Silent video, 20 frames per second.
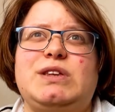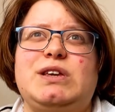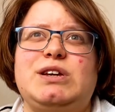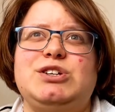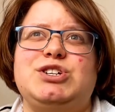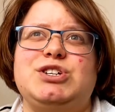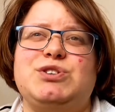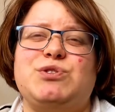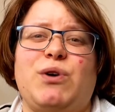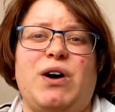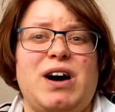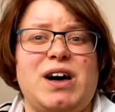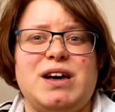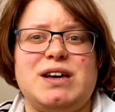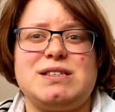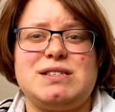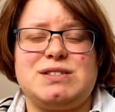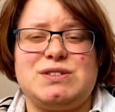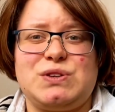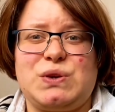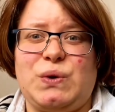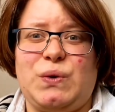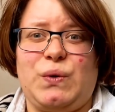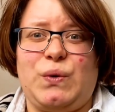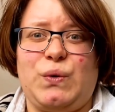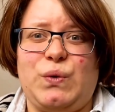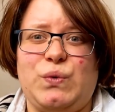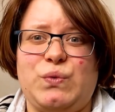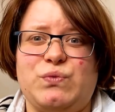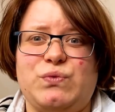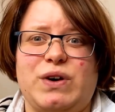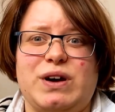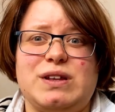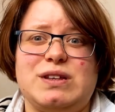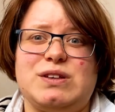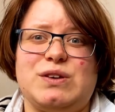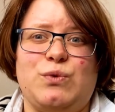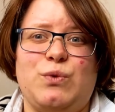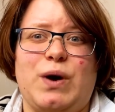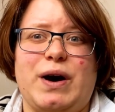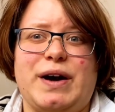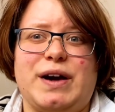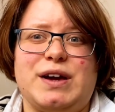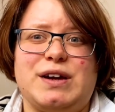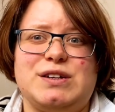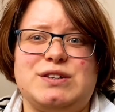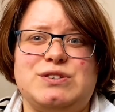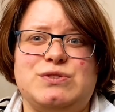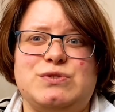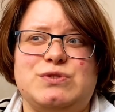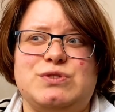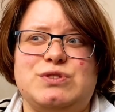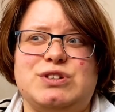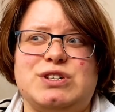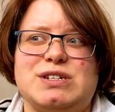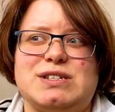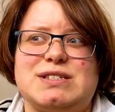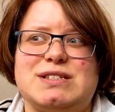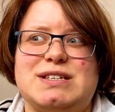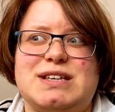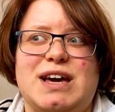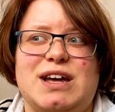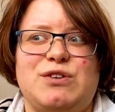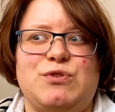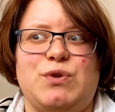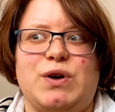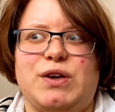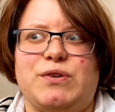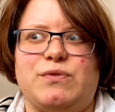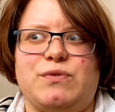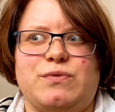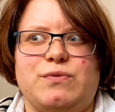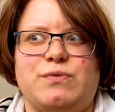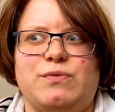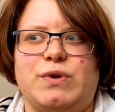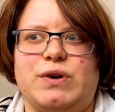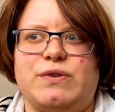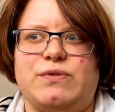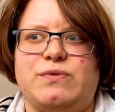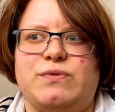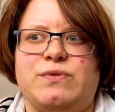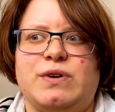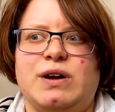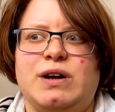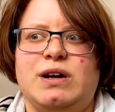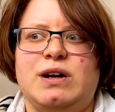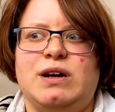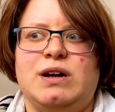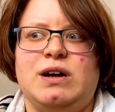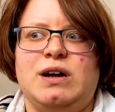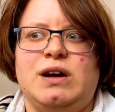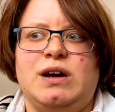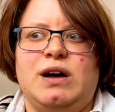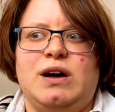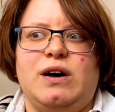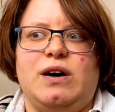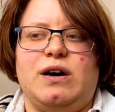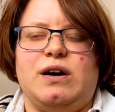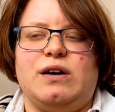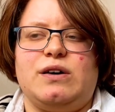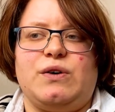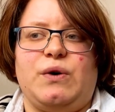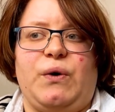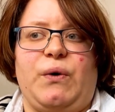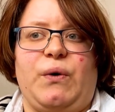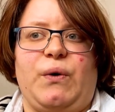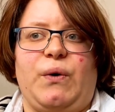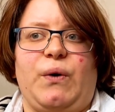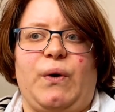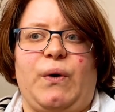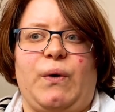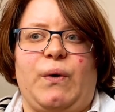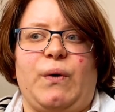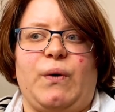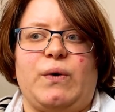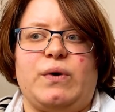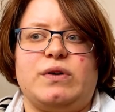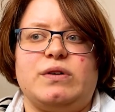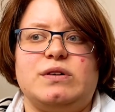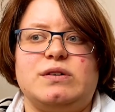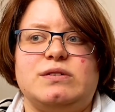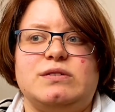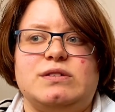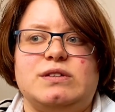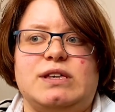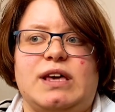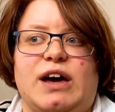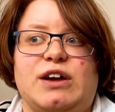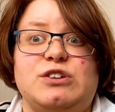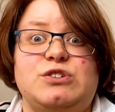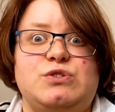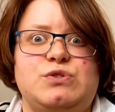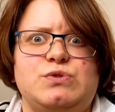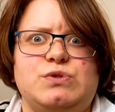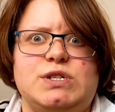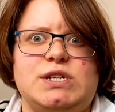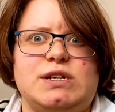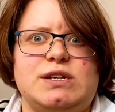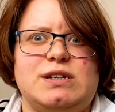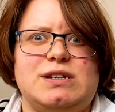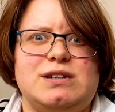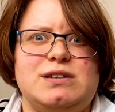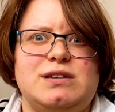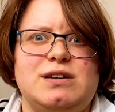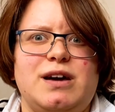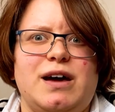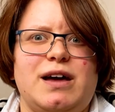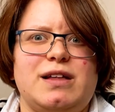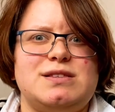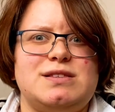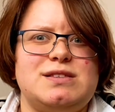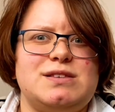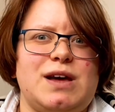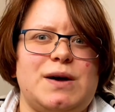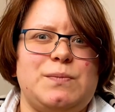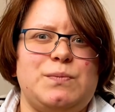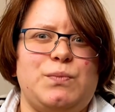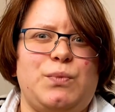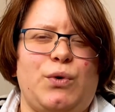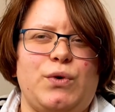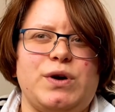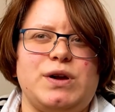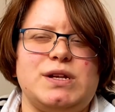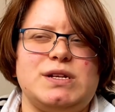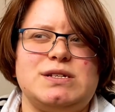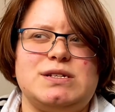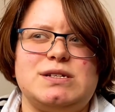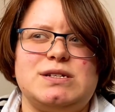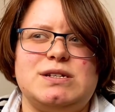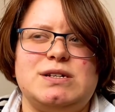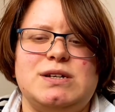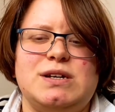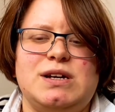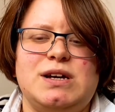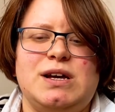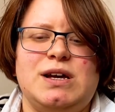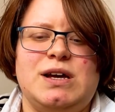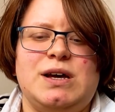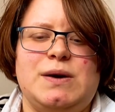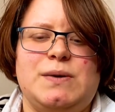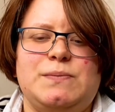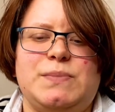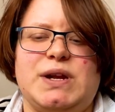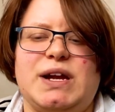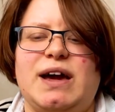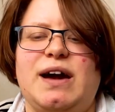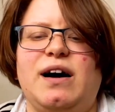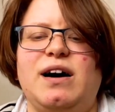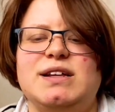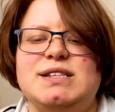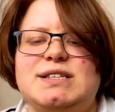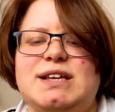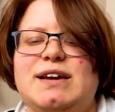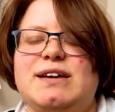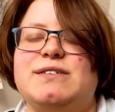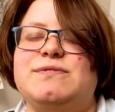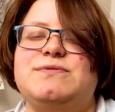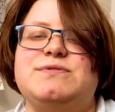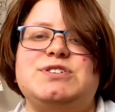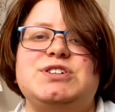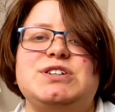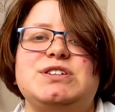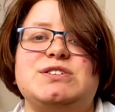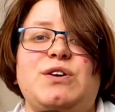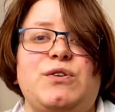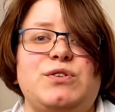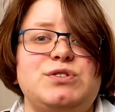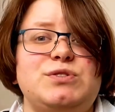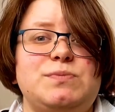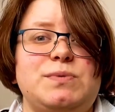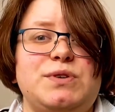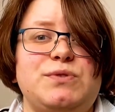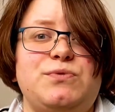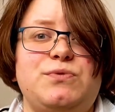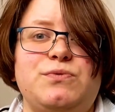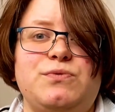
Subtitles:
she tries to find a way to just get away with her duty at some point. But I can't say if she's going to be